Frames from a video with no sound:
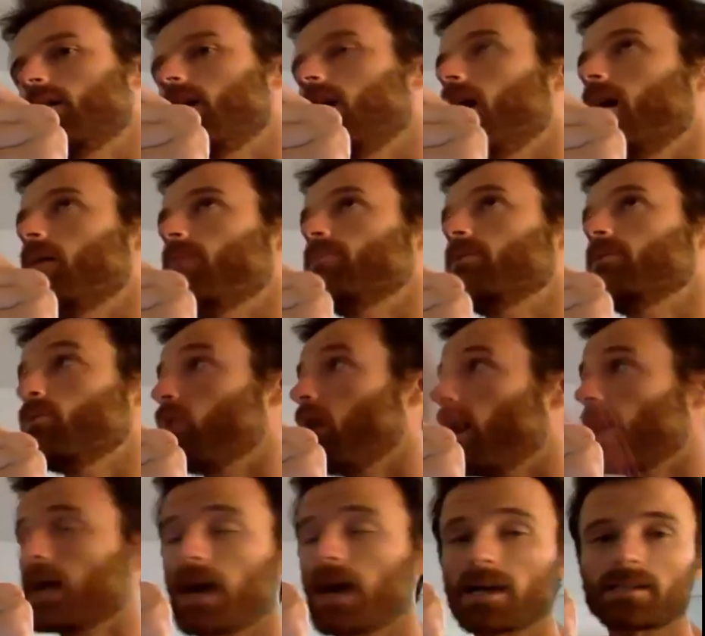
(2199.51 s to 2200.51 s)
The
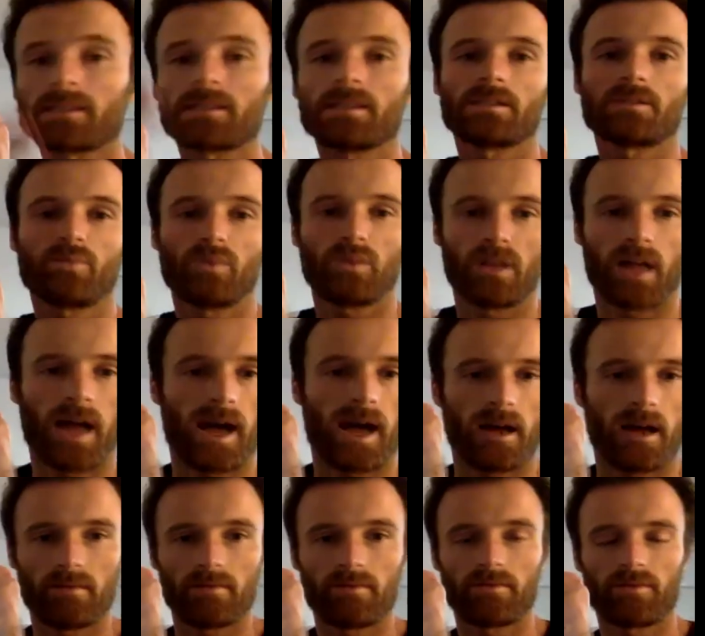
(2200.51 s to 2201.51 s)
y-axis will
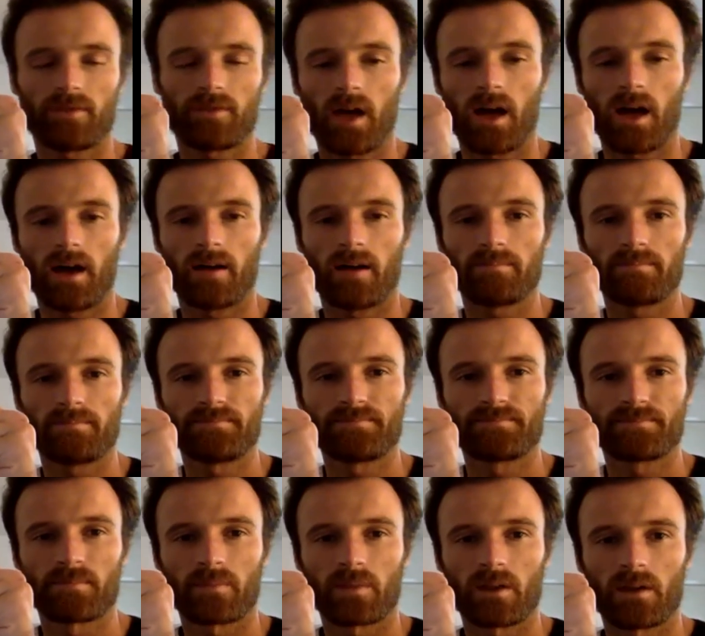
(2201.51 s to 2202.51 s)
have
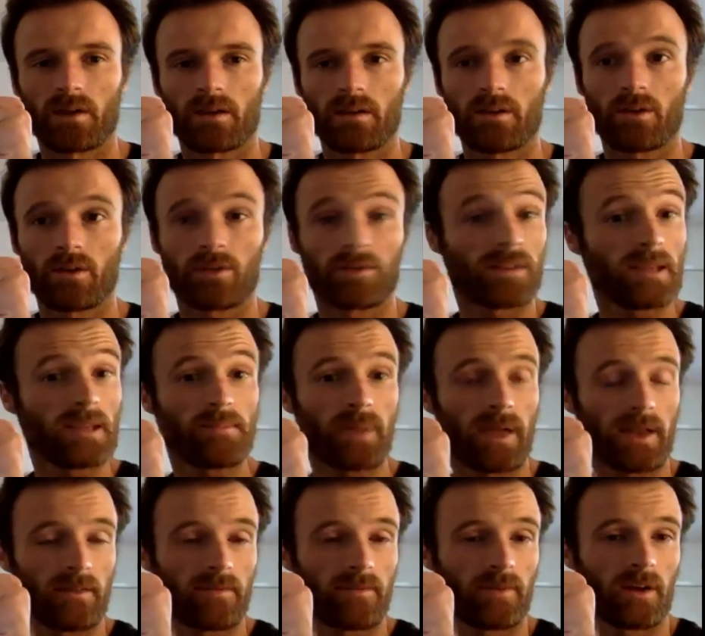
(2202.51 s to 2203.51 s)
your
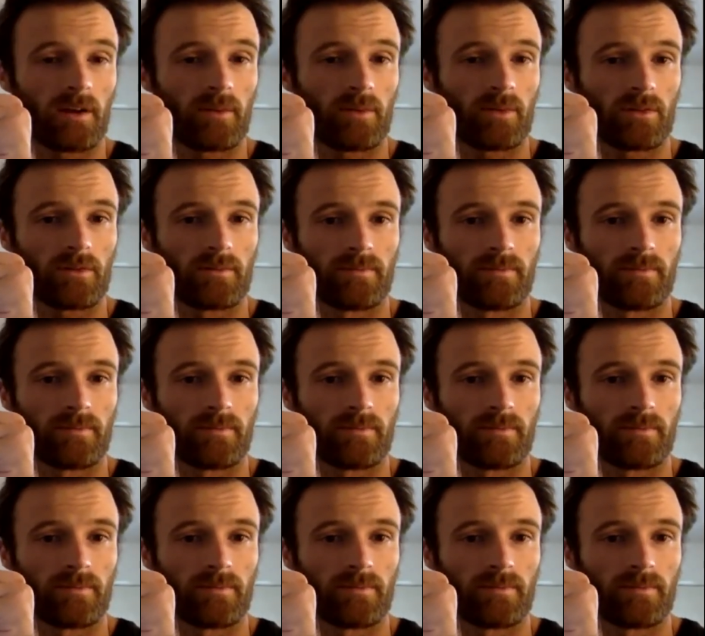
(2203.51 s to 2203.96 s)
dependent variable.